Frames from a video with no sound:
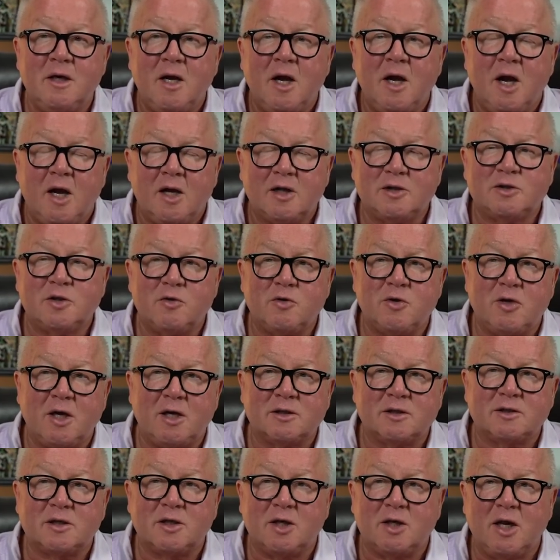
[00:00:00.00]
Also can cause
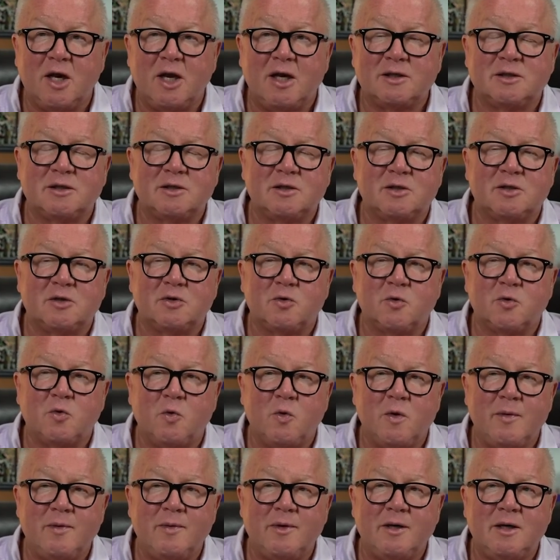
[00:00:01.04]
clots in certain
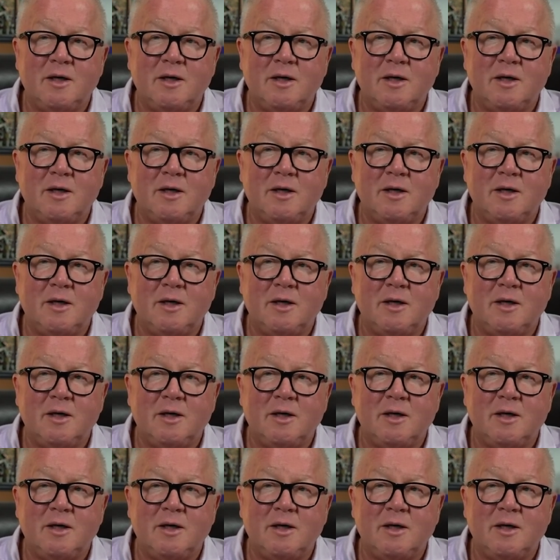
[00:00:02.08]
women.